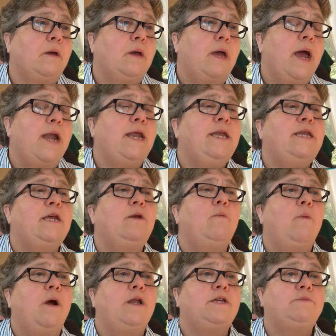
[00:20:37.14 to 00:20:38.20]
And he didn't
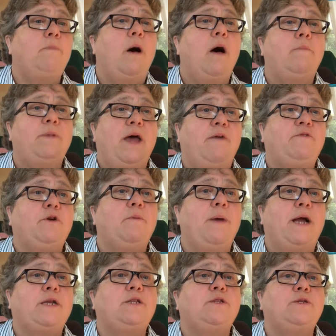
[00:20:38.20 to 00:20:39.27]
want his mom to have to go
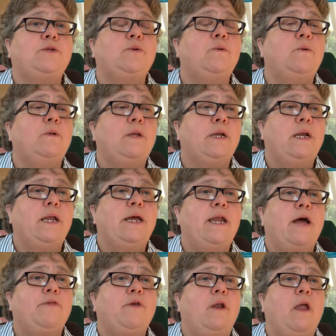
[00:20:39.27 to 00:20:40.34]
back to the school and clean
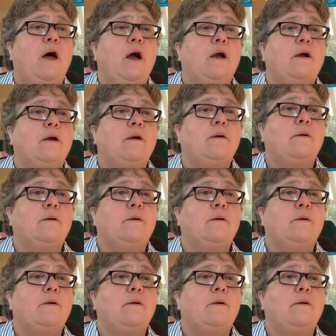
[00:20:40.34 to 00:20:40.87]
out the locker.